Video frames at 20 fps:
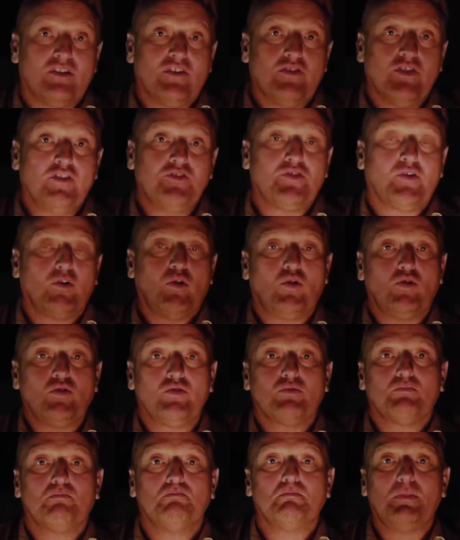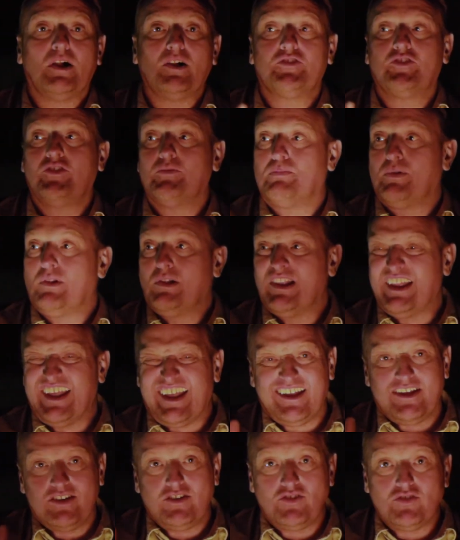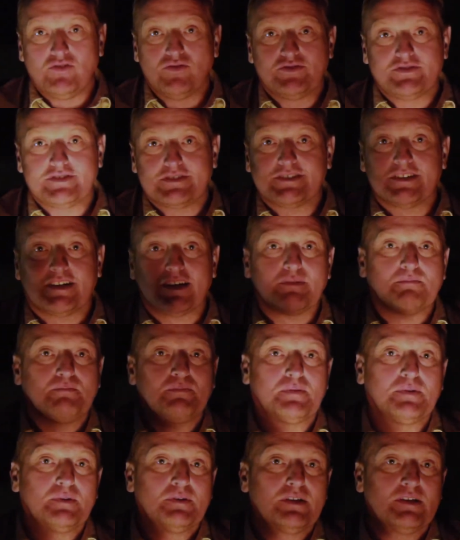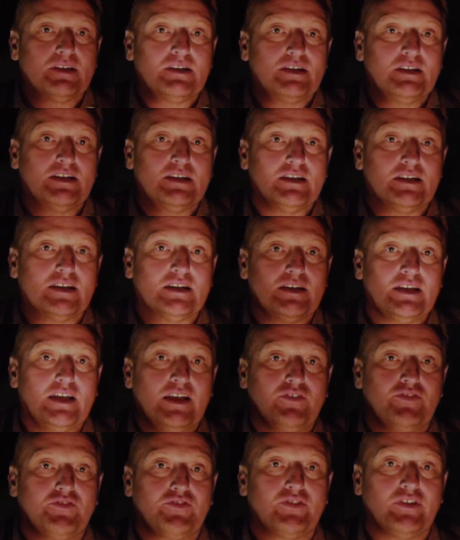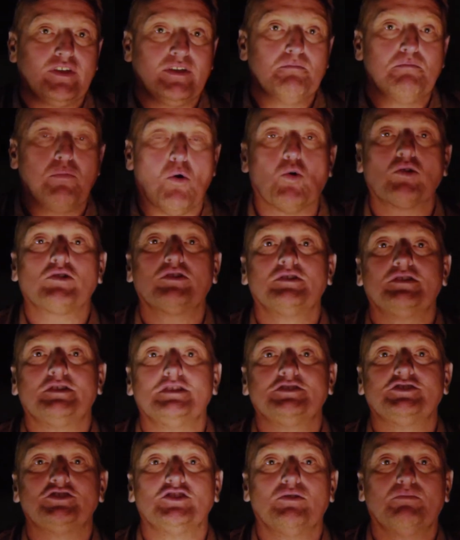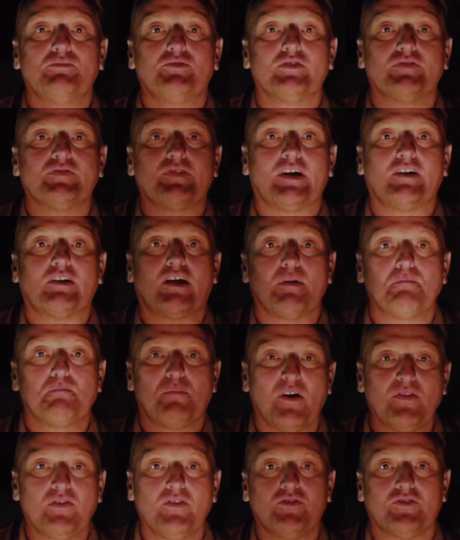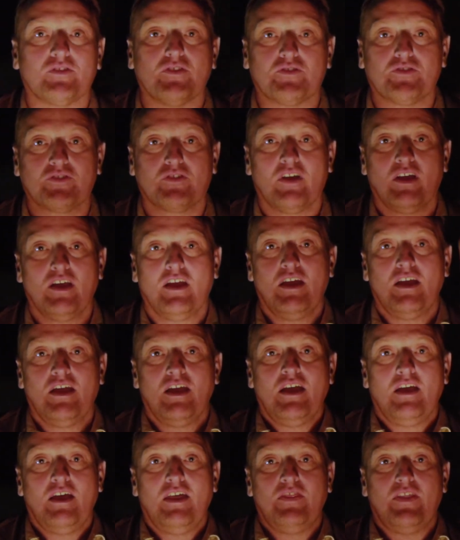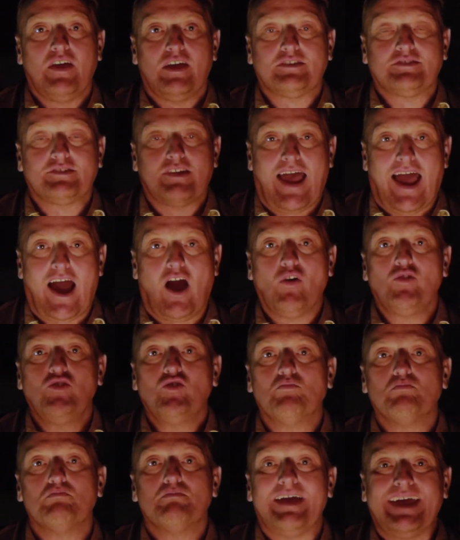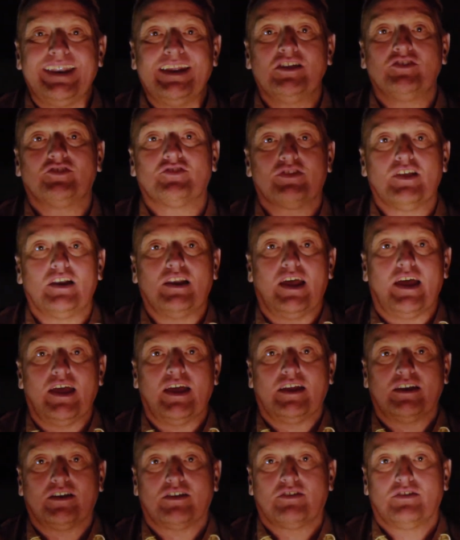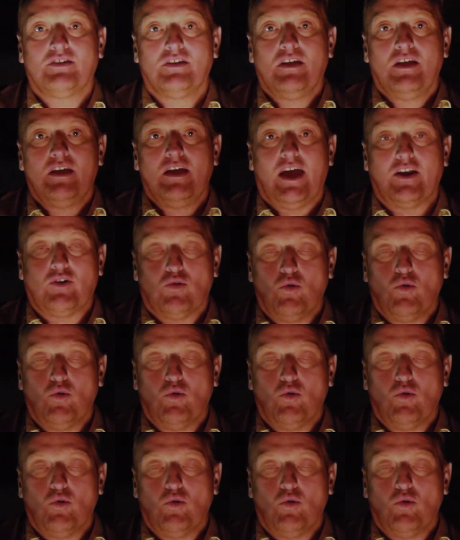This whole multiple land use type is important in terms of our hypothesis that how you manage the land and